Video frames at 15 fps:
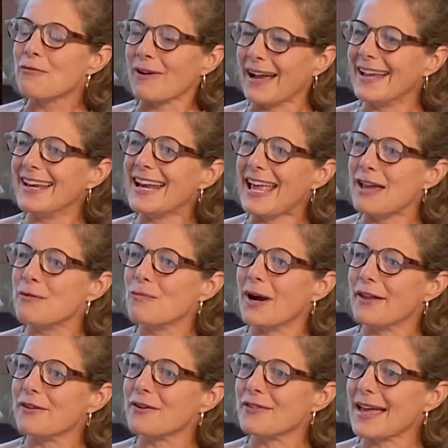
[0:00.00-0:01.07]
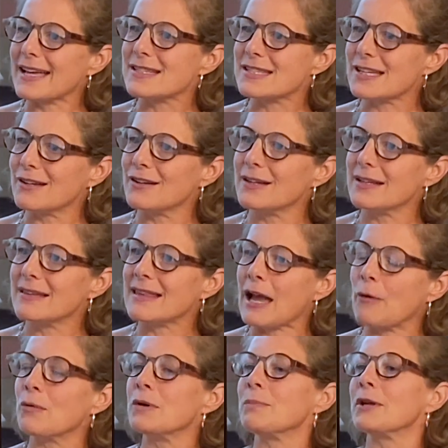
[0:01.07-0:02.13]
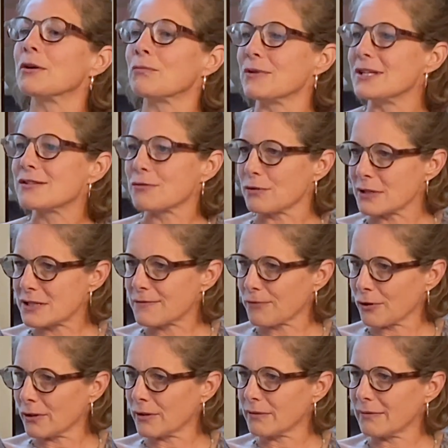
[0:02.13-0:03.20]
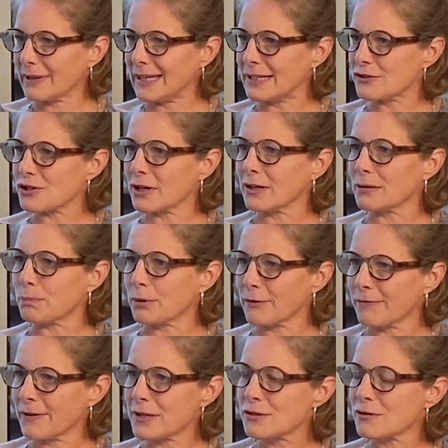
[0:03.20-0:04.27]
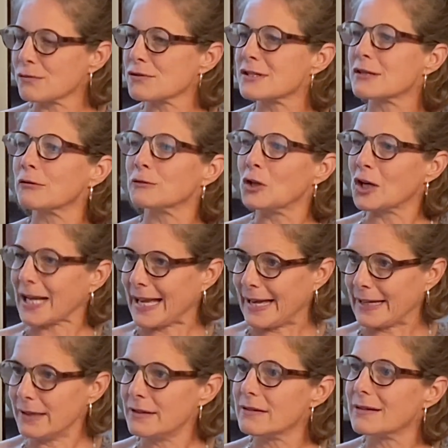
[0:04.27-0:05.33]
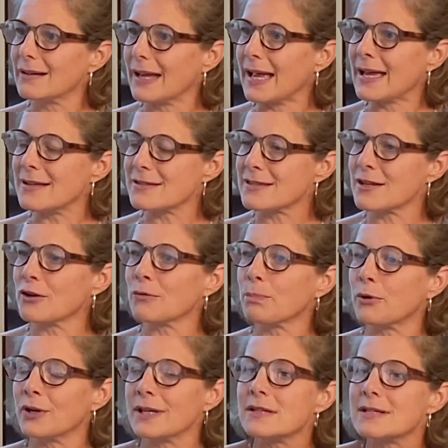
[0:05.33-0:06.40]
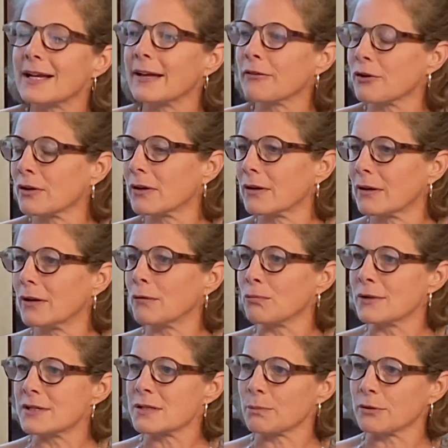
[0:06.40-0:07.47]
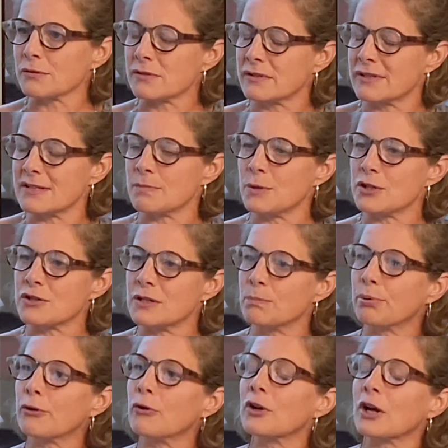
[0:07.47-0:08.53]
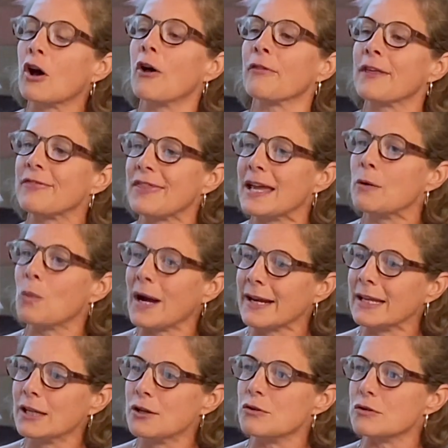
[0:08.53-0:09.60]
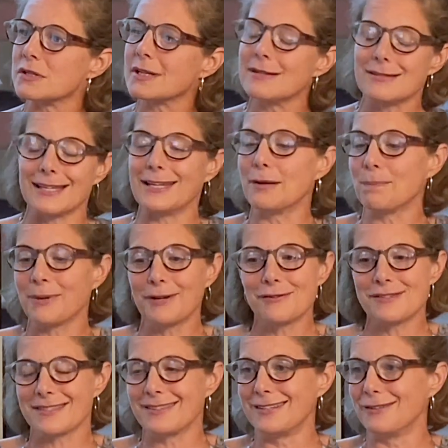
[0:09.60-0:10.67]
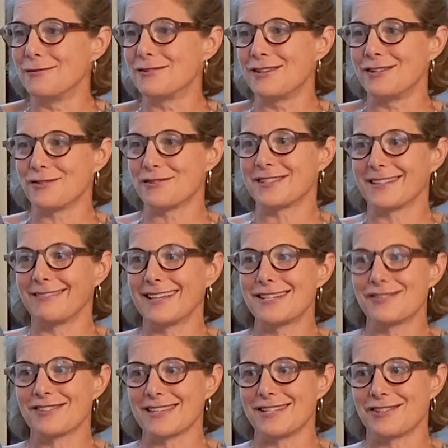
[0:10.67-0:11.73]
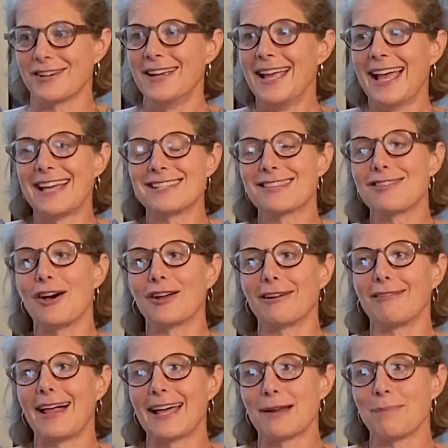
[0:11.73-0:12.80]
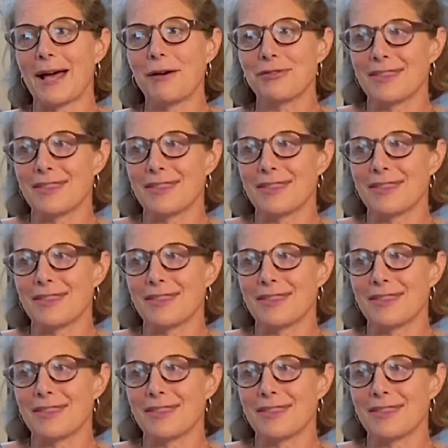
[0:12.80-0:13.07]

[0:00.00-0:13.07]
right? And whether yeah. that's a that would be a resource for HR professionals to look at yeah. as they're putting together a reasonable suspicion or even, protocol that they yeah. want to use, because it appears the New Jersey legislature has thought a lot about